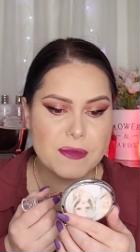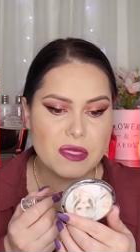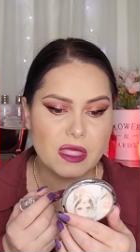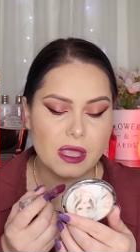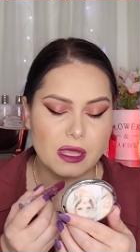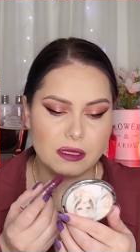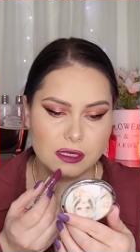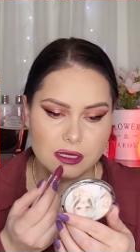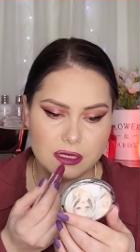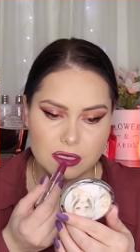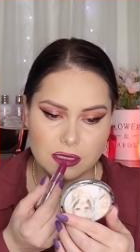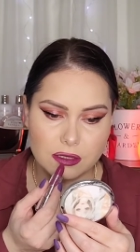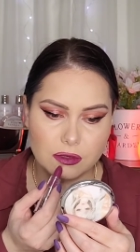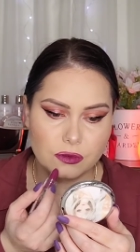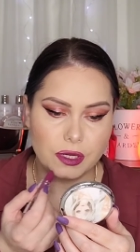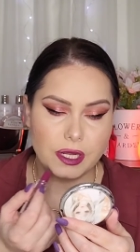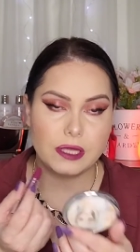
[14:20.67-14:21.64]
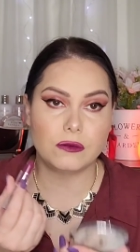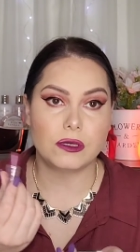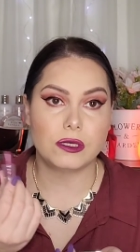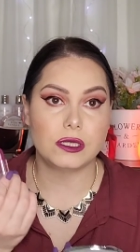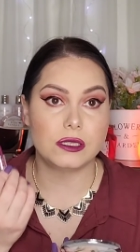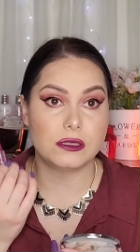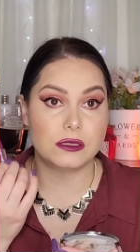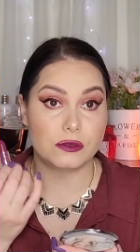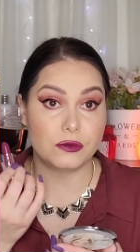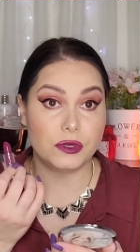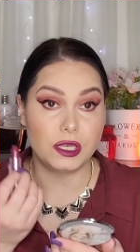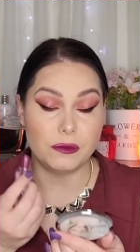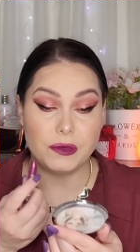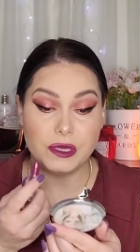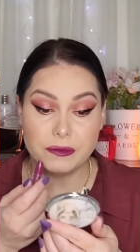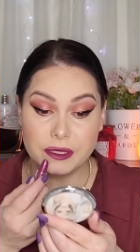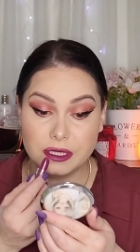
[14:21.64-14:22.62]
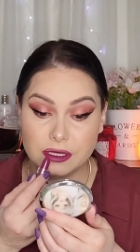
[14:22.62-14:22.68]
I think it's a great one. It's really
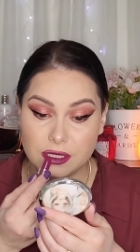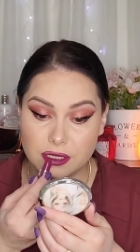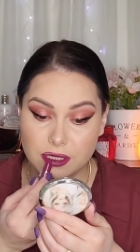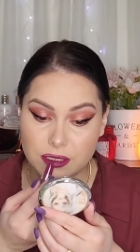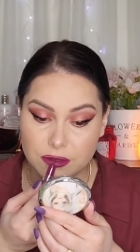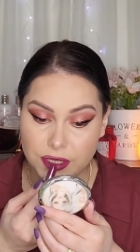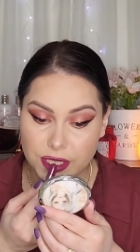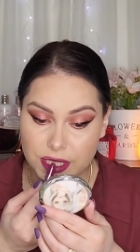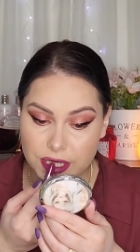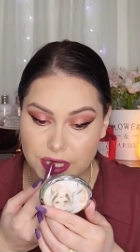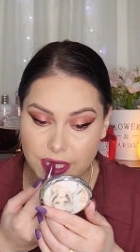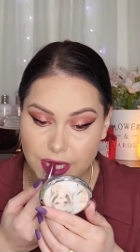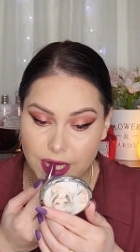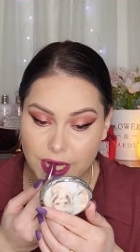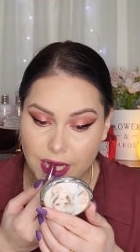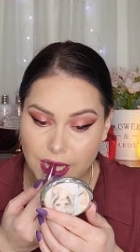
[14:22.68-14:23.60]
pigmented, as you can see.